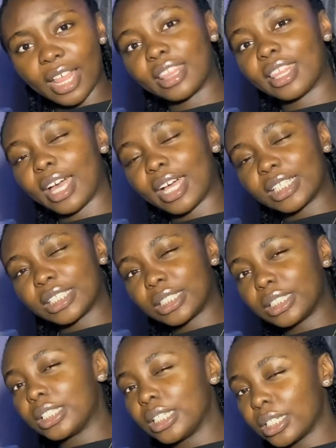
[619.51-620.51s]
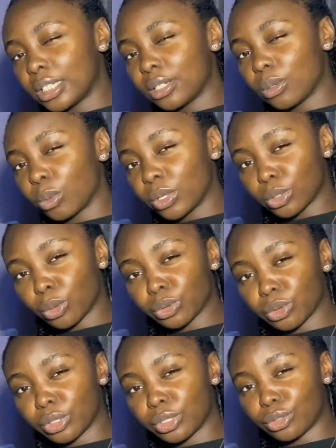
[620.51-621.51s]
that she was
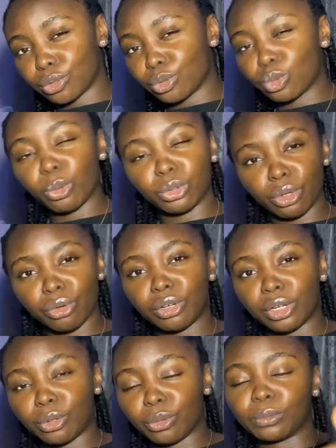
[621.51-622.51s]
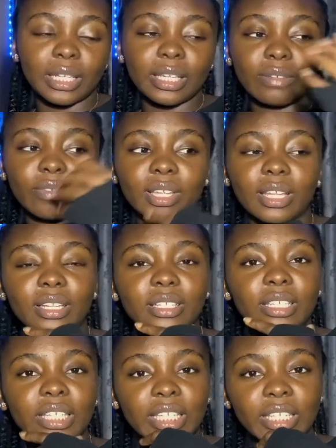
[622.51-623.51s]
also in his school we don't really know he
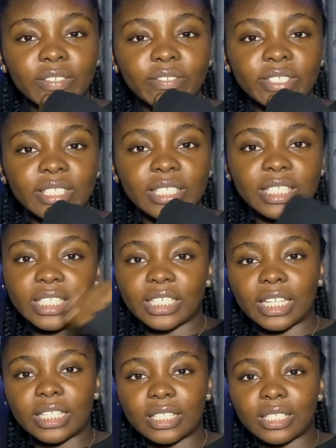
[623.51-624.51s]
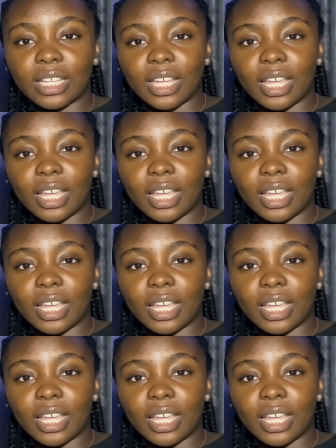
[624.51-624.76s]
finally gives his shirts